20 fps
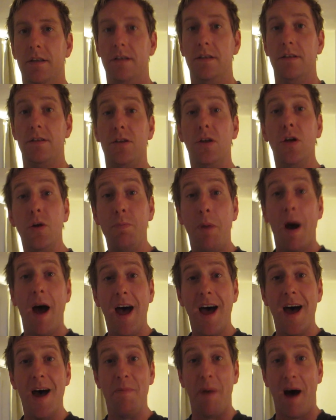
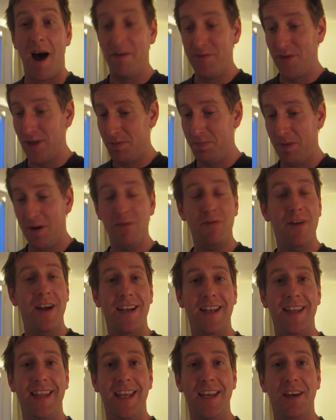Superb! I've just been
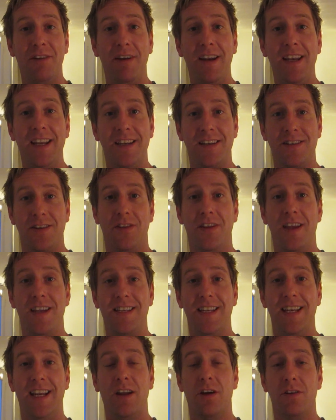reading the ingredients on
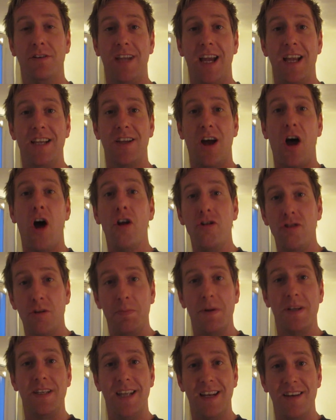this and it contains
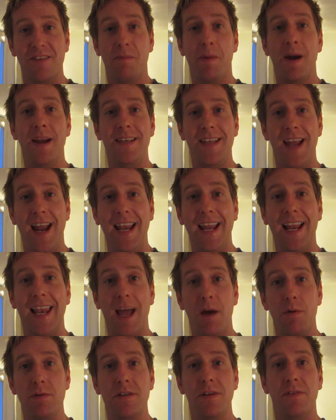100% of my daily
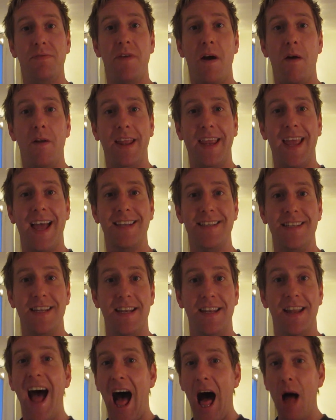allowance of folic
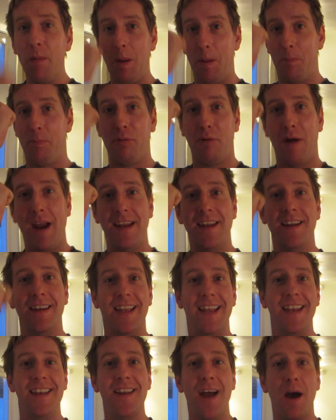acid. I'll be
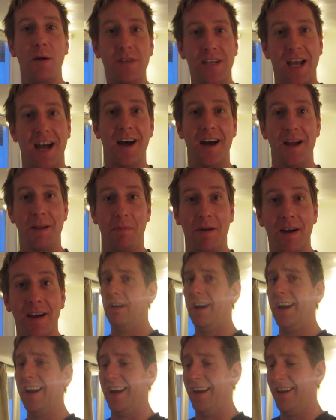pregnant in no time.
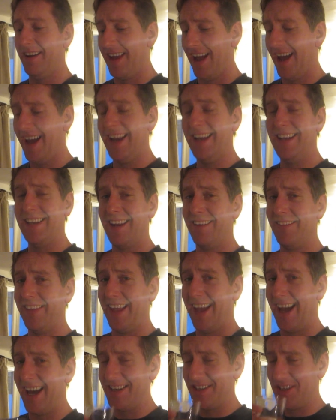Right, okay, down the
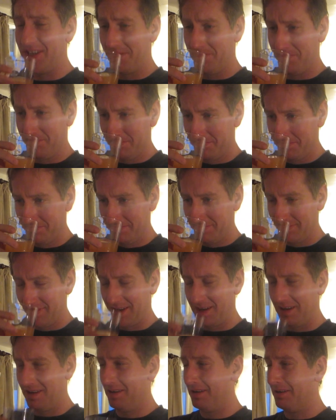hatch.
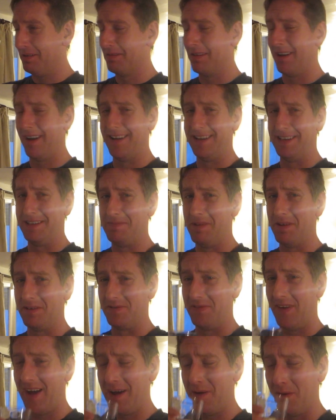Oh, God, it
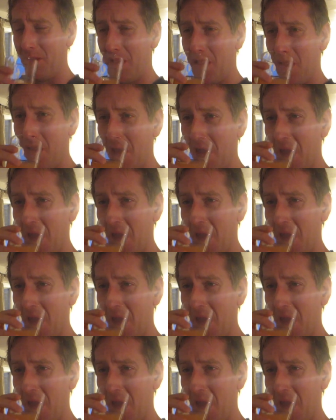smells well.